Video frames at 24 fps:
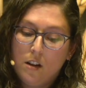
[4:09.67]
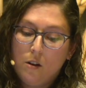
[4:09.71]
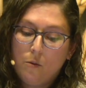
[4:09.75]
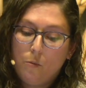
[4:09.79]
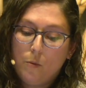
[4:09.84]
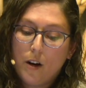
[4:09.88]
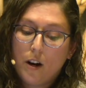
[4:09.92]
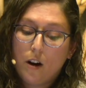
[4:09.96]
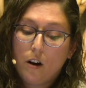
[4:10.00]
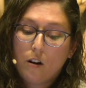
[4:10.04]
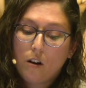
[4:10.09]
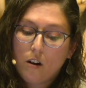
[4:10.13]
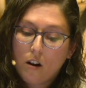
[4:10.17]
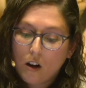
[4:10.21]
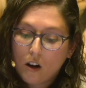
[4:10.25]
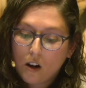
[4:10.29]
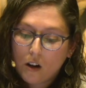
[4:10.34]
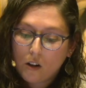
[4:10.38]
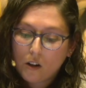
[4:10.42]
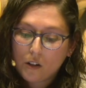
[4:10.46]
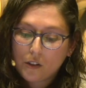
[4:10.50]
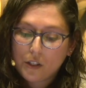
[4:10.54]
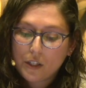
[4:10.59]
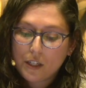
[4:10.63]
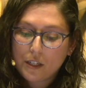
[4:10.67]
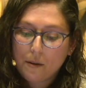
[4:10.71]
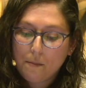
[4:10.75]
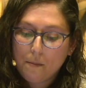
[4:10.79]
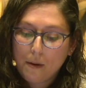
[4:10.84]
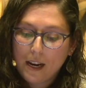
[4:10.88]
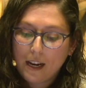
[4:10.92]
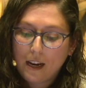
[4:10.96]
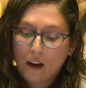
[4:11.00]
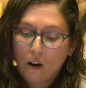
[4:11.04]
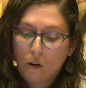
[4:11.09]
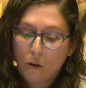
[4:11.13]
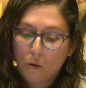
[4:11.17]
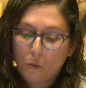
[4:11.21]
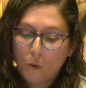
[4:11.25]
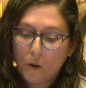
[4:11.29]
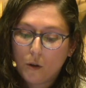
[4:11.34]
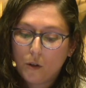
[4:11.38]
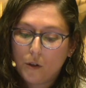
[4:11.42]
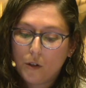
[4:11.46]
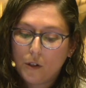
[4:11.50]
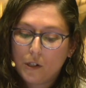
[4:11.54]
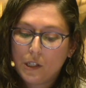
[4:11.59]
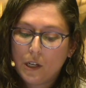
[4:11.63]
We are called to make our
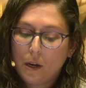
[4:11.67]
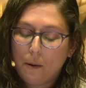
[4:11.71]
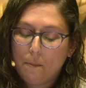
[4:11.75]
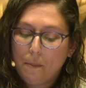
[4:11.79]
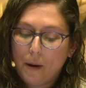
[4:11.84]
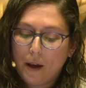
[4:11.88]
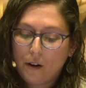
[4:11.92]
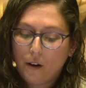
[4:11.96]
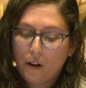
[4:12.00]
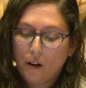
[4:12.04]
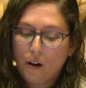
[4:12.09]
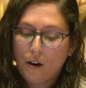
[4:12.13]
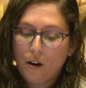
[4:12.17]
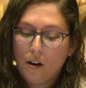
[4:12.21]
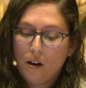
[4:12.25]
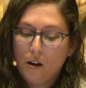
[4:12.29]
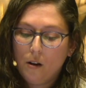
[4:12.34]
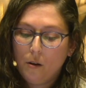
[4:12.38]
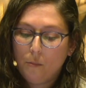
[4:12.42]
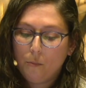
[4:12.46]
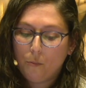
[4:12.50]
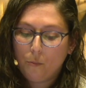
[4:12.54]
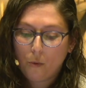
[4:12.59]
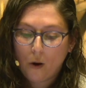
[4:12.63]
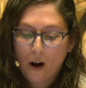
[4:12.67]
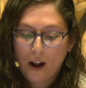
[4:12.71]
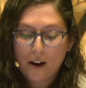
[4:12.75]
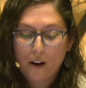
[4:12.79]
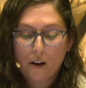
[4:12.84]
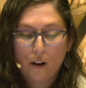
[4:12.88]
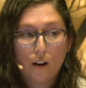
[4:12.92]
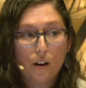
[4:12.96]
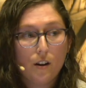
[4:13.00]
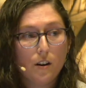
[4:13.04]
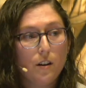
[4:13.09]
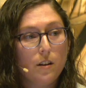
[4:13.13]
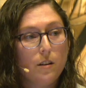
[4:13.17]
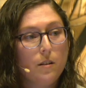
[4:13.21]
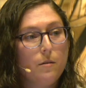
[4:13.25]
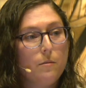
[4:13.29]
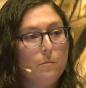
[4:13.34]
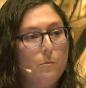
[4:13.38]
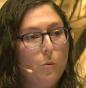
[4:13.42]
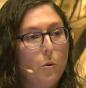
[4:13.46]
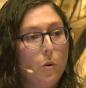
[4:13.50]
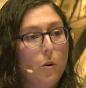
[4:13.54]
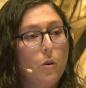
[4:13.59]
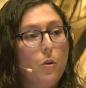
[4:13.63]
world a better, brighter,
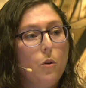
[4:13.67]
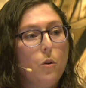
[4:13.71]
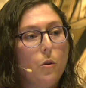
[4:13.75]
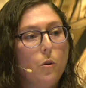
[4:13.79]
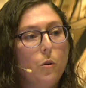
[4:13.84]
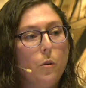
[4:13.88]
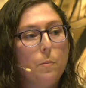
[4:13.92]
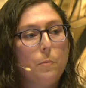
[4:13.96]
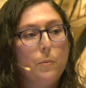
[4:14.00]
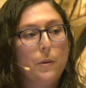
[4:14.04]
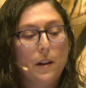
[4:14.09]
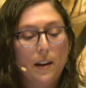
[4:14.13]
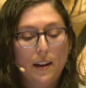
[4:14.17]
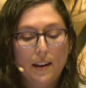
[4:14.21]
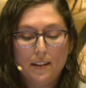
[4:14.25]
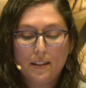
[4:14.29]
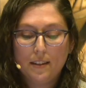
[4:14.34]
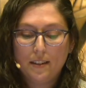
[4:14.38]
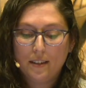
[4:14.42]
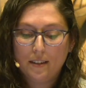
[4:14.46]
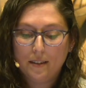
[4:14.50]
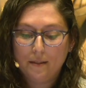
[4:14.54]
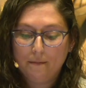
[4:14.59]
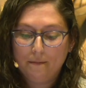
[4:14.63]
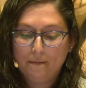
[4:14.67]
more whole place.